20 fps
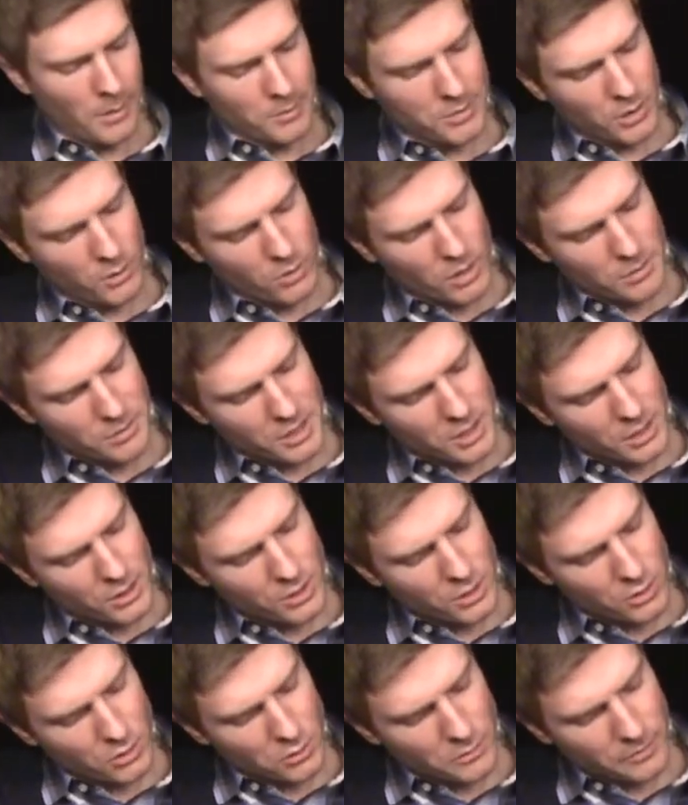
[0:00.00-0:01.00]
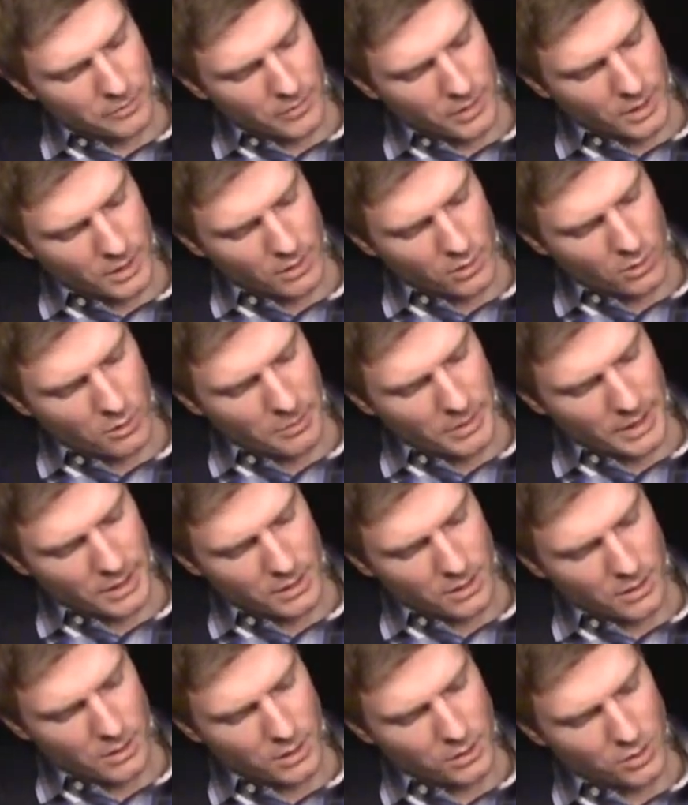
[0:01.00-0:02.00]
So what I'm going to do is, going back
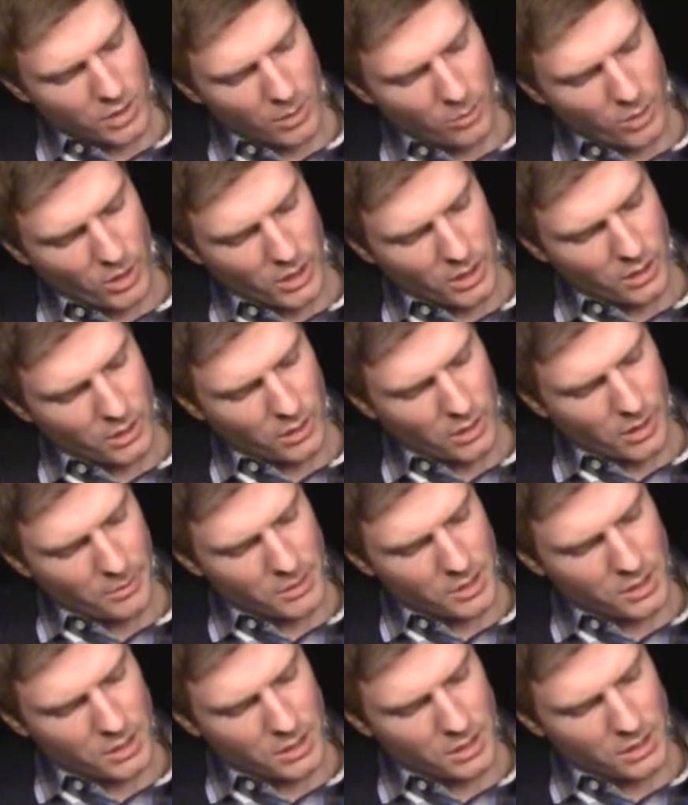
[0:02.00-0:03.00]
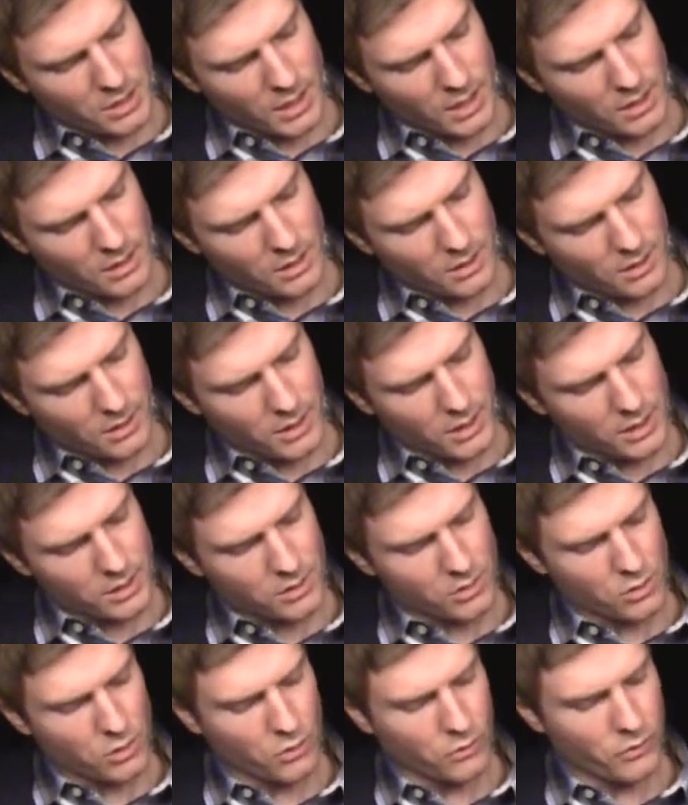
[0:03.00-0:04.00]
to this shape right here, I'm just going to take
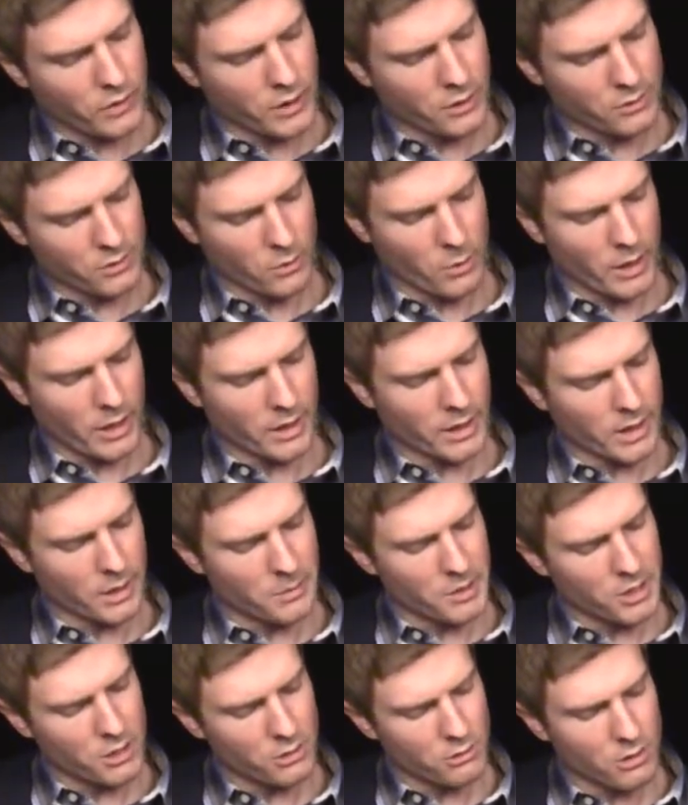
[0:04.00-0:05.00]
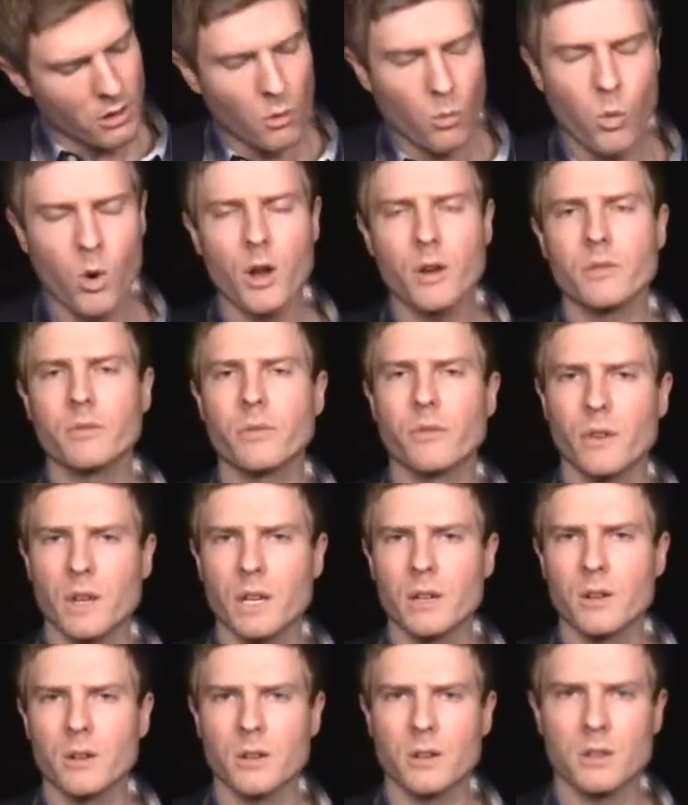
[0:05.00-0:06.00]
these 2 fingers away, and I'm going to do a
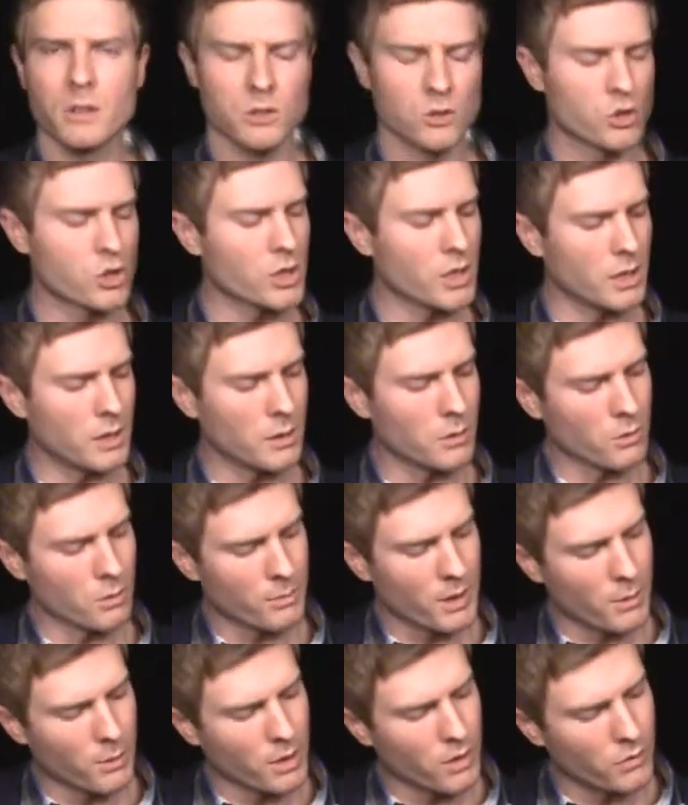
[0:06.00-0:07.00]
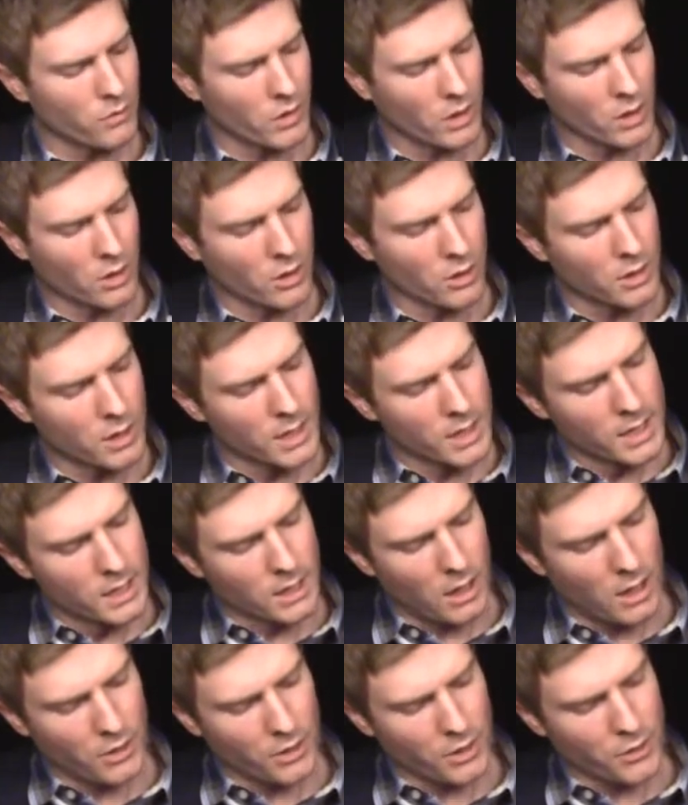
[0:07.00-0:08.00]
1-finger G with my ring finger
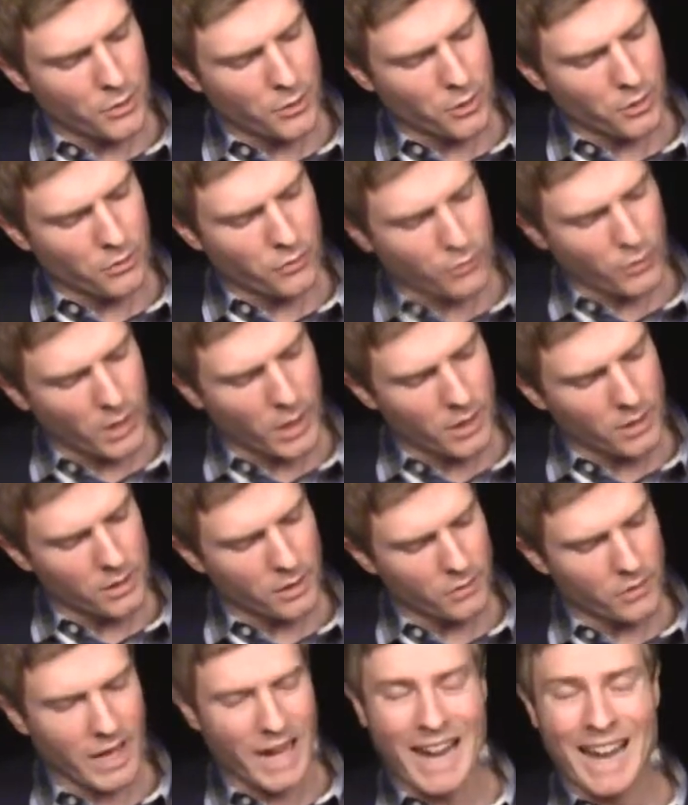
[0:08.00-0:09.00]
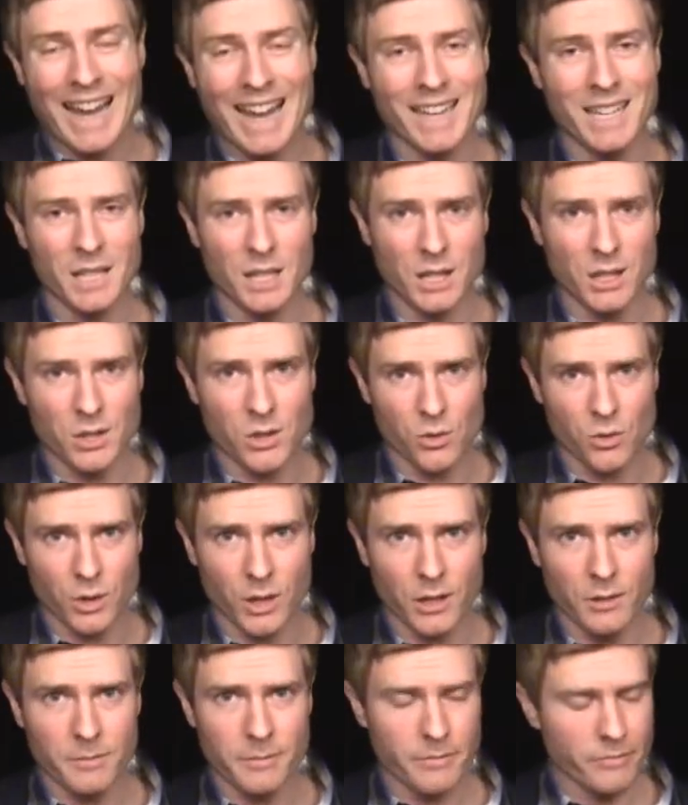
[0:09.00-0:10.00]
on the 3rd fret of the high E
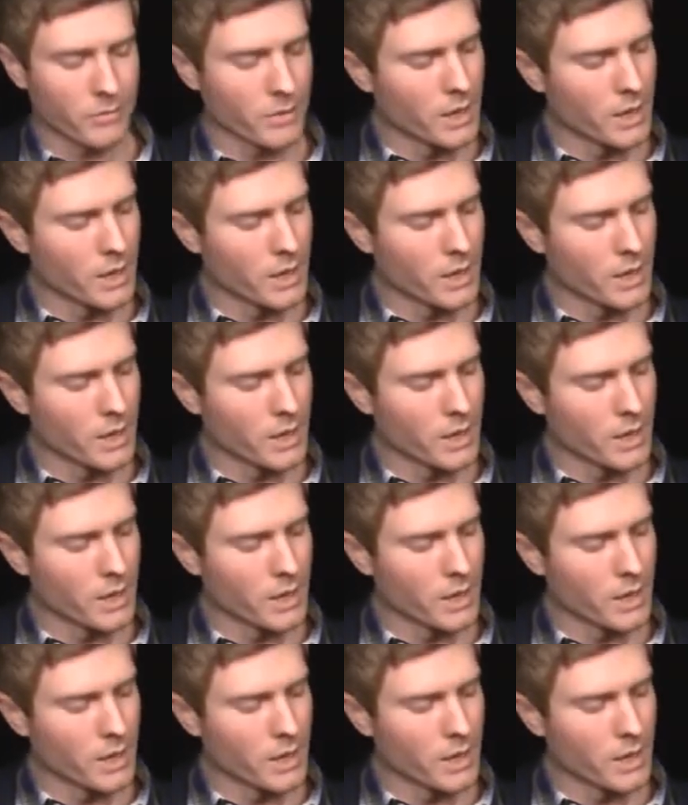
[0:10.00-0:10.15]
string.